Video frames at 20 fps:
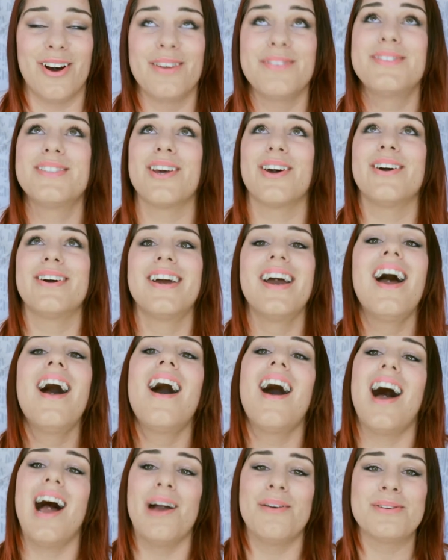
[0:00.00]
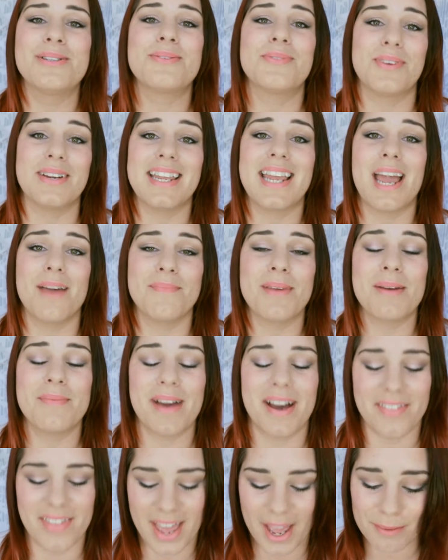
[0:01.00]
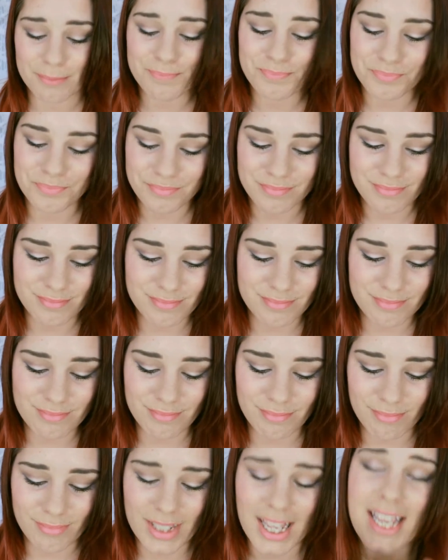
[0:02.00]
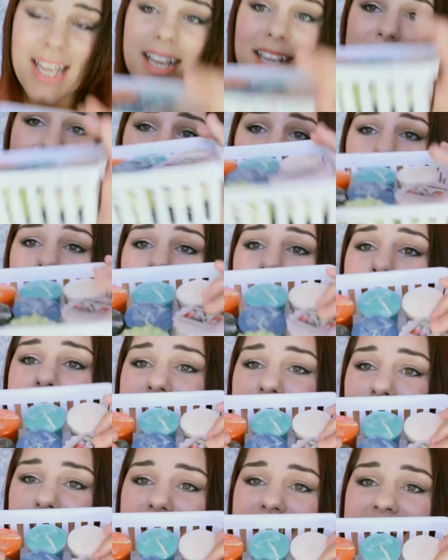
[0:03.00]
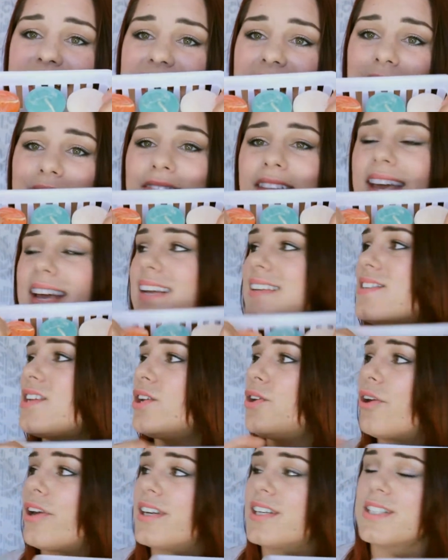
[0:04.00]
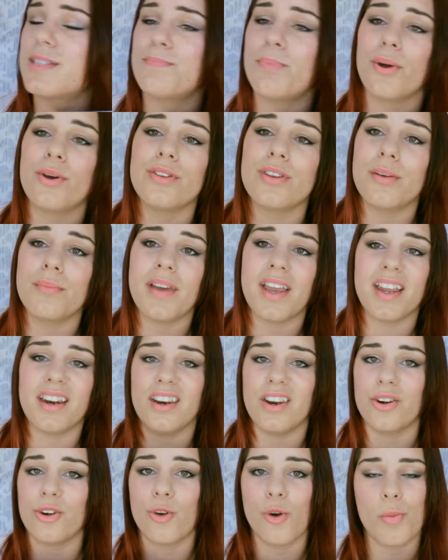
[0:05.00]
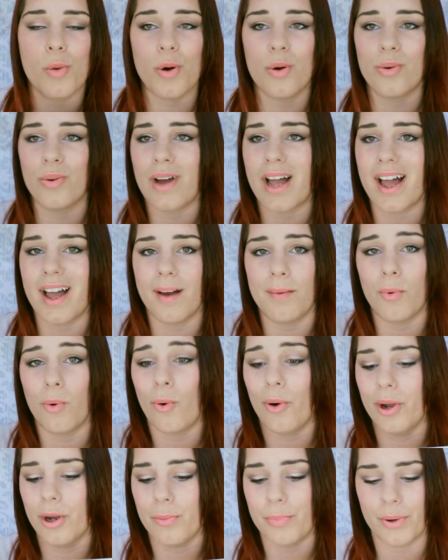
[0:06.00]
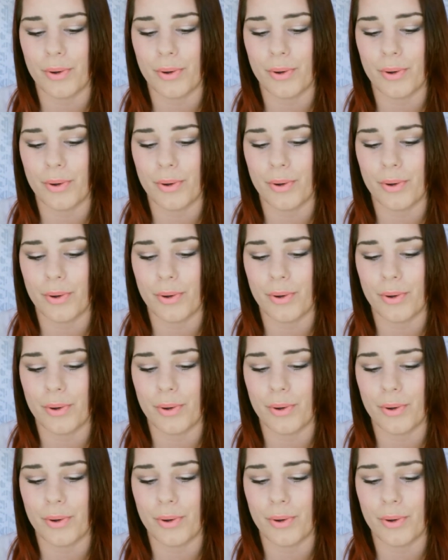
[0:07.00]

off so I was really happy about that. So absolutely love these. You can just burn them in your normal um, oil